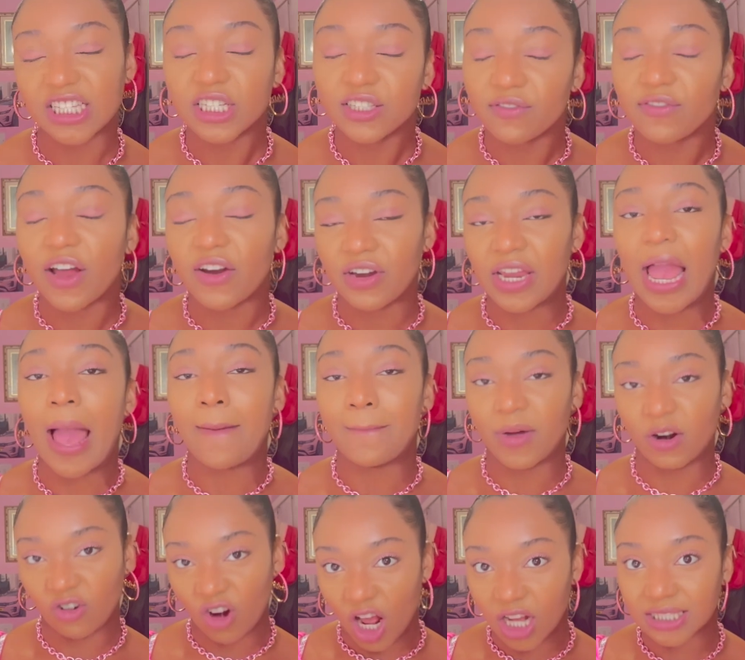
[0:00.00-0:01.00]
is very
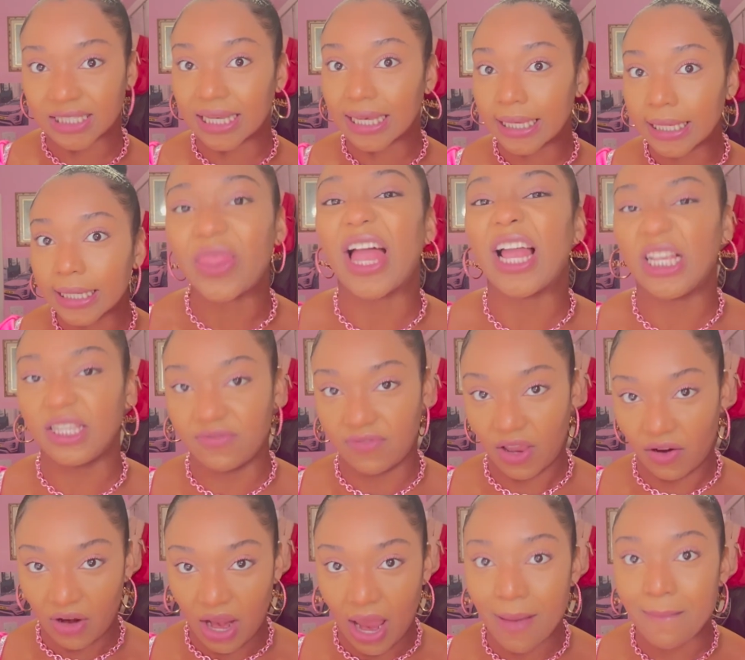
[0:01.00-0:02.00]
embarrassing. That is
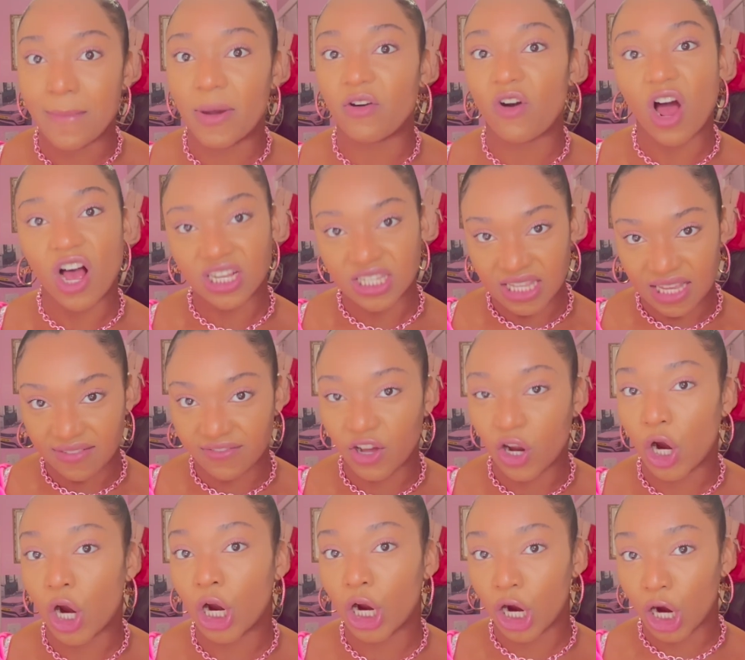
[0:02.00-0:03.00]
very embarrassing
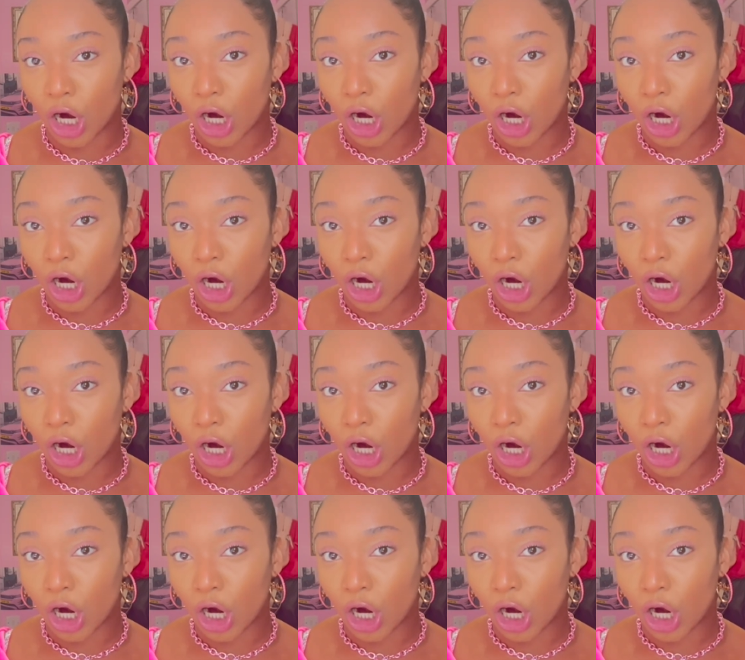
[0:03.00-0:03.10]
for her.